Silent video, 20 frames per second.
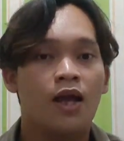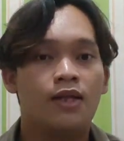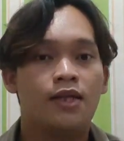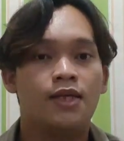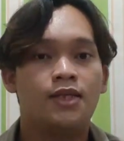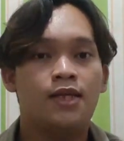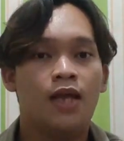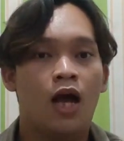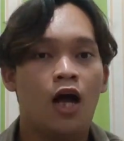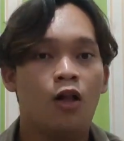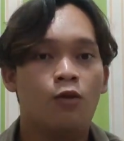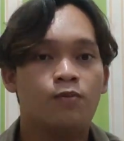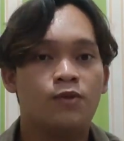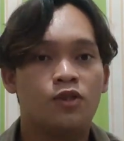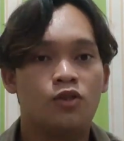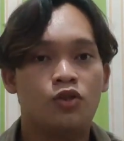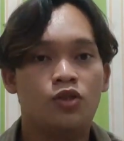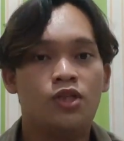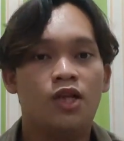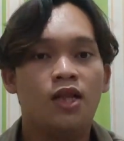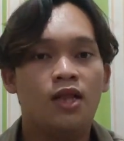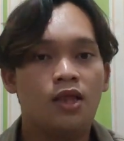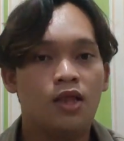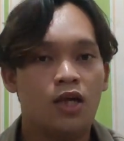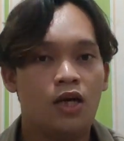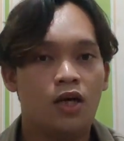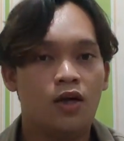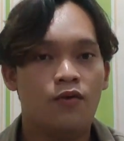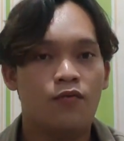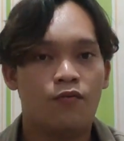This helps students
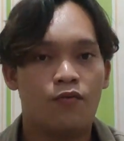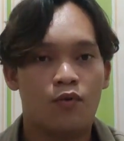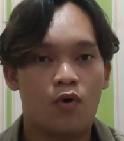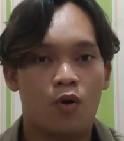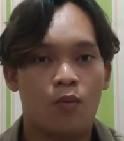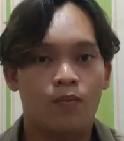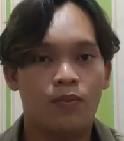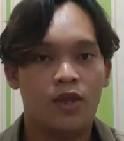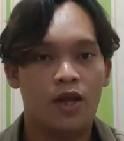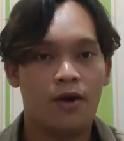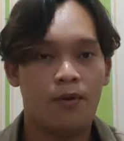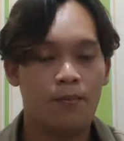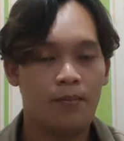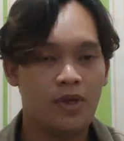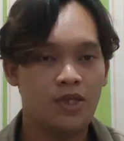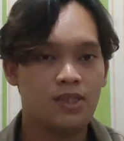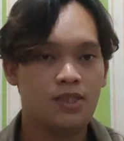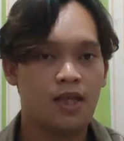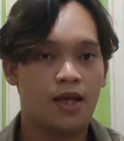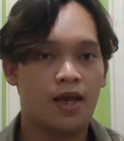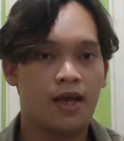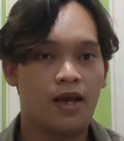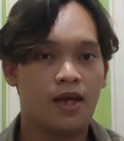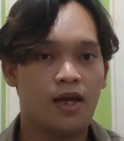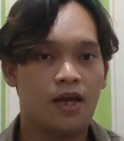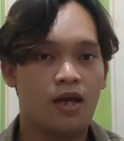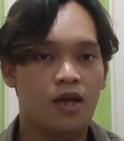learn from their mistake